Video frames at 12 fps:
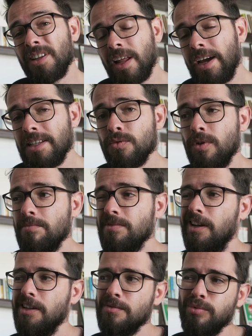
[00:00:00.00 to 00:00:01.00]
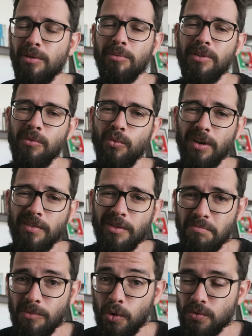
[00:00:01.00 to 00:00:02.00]
client's website is probably one of the
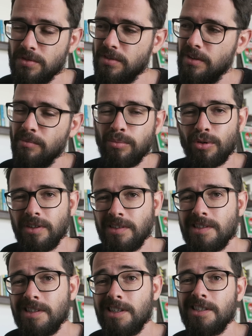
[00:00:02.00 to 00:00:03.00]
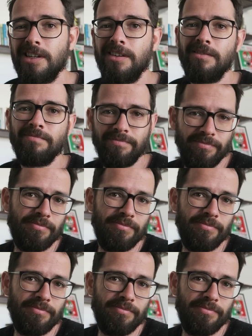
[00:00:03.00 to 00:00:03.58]
most important decision